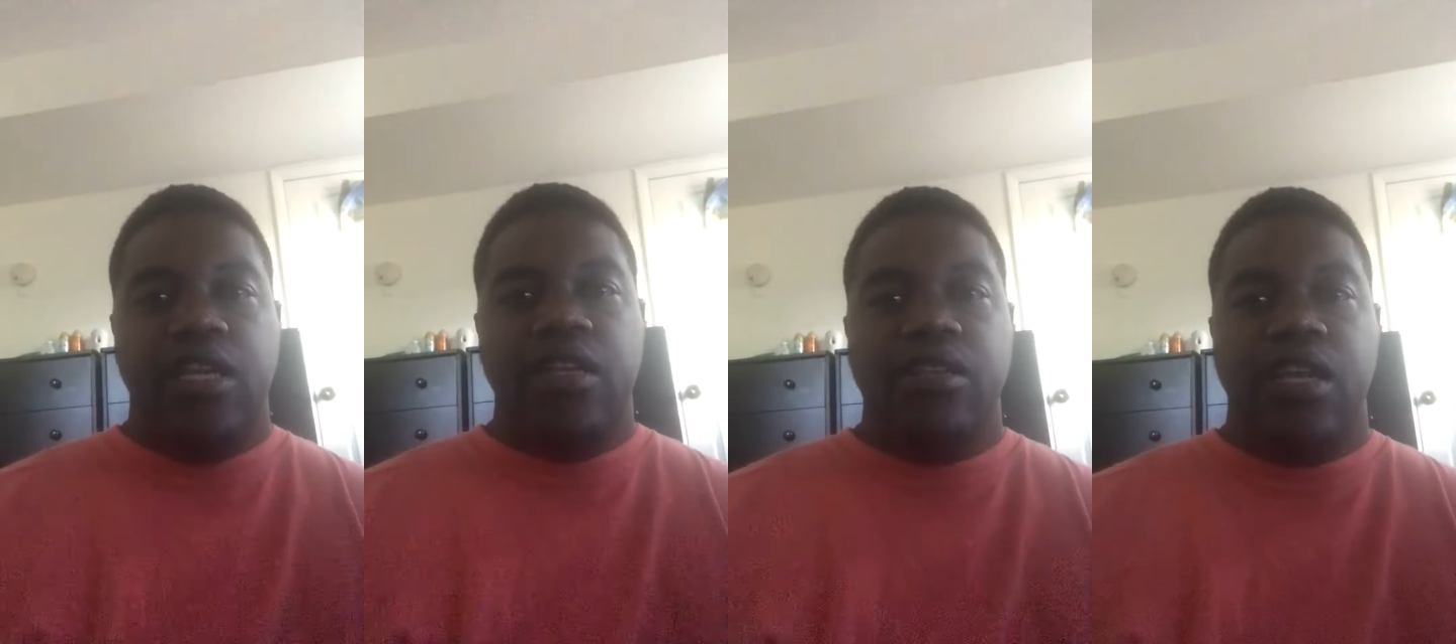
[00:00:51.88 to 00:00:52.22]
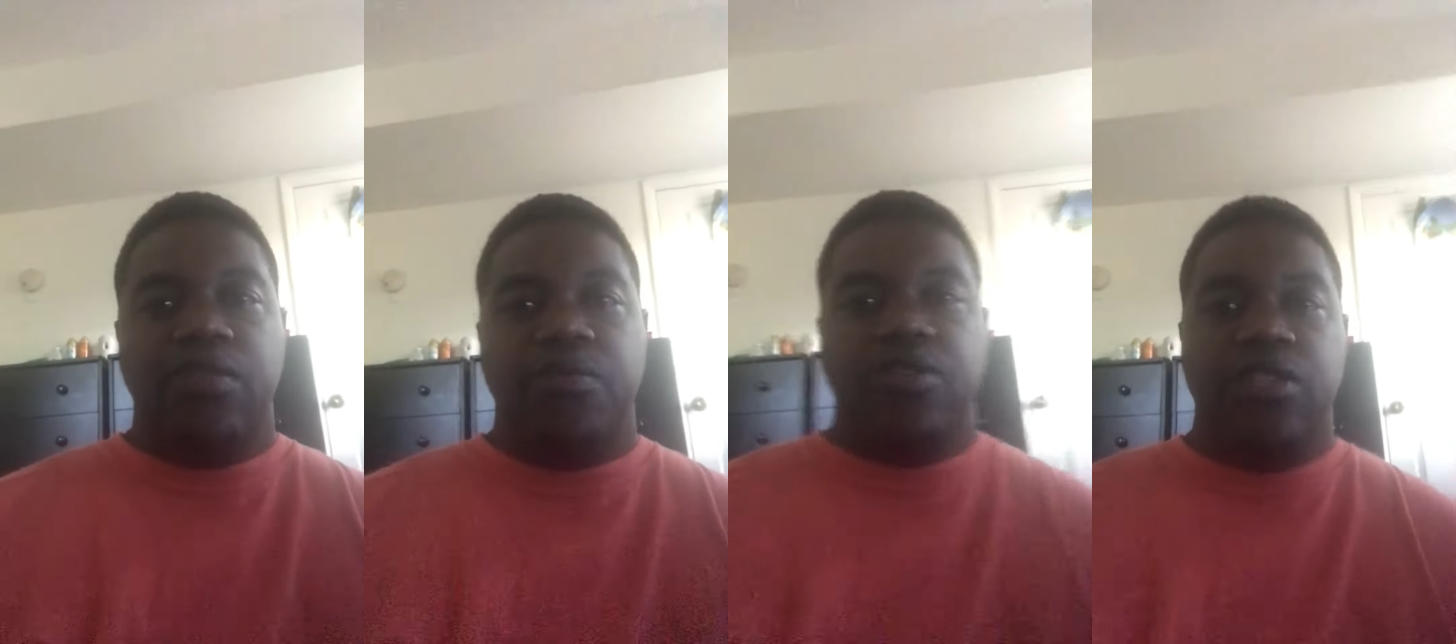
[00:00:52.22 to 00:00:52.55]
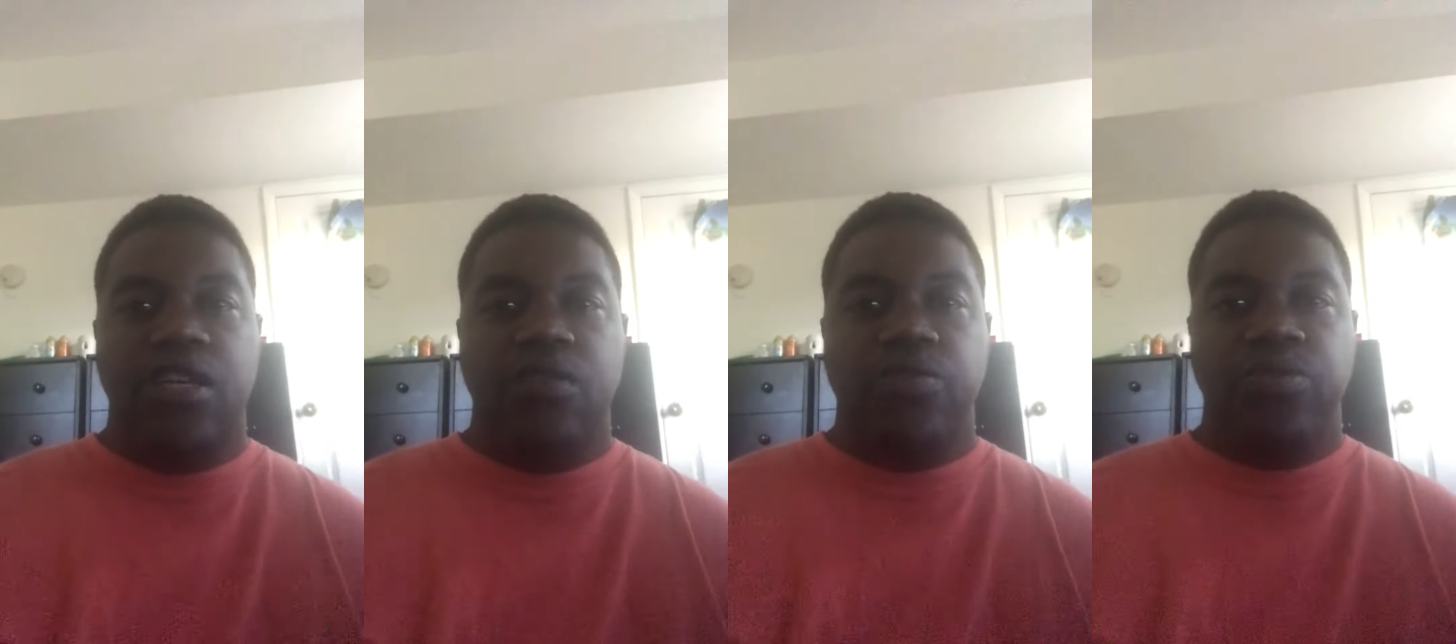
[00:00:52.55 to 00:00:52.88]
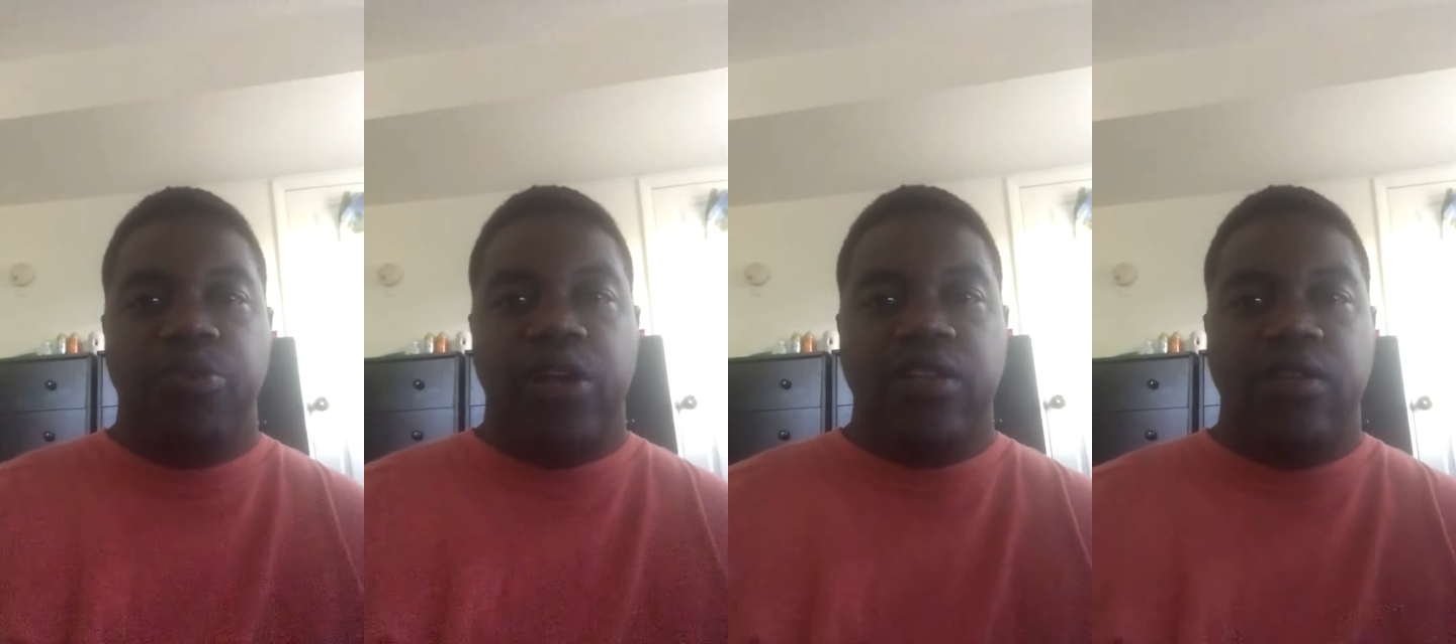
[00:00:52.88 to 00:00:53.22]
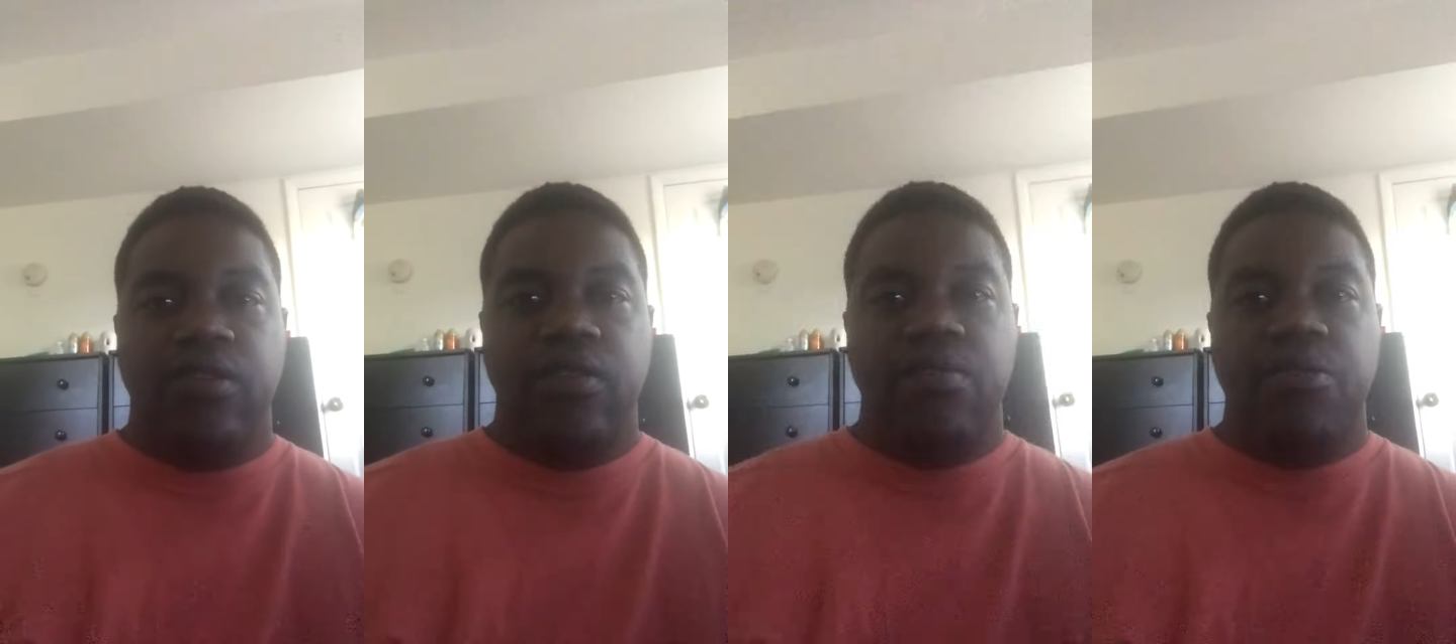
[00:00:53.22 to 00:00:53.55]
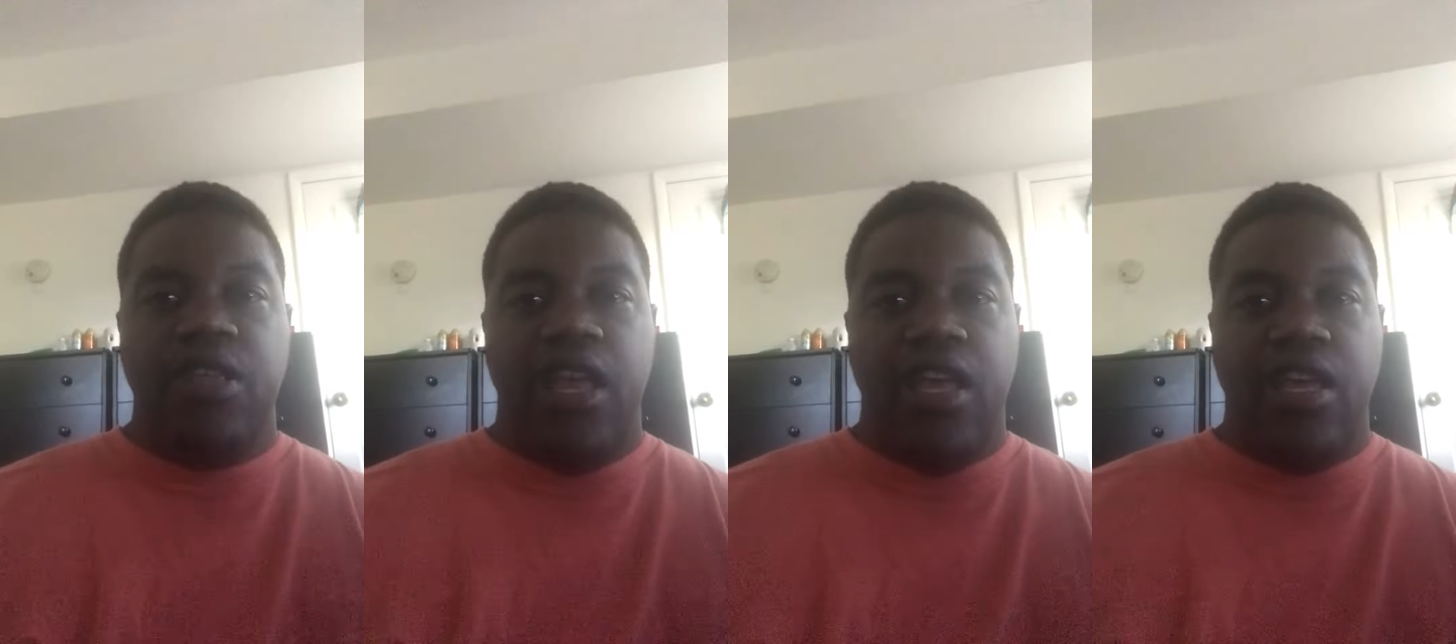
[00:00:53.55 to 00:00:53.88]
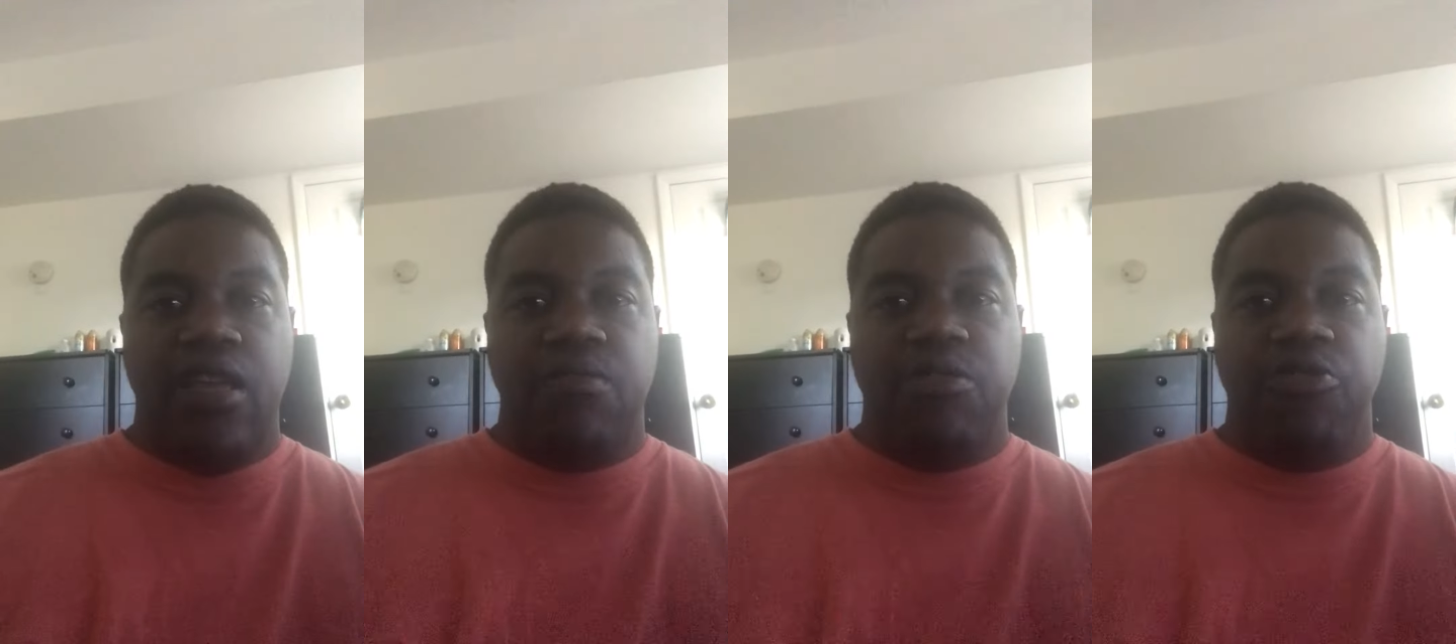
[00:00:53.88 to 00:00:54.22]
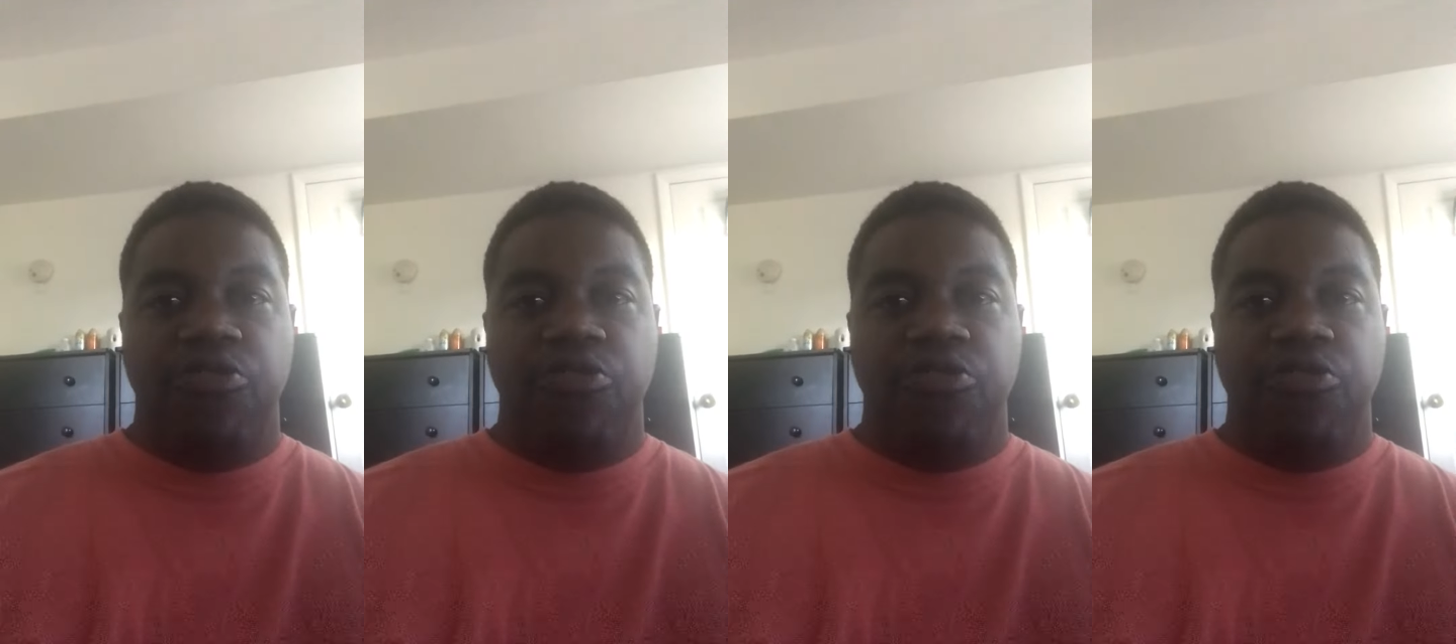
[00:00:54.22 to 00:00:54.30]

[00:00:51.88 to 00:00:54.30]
then that's what Jim was about to eliminate him and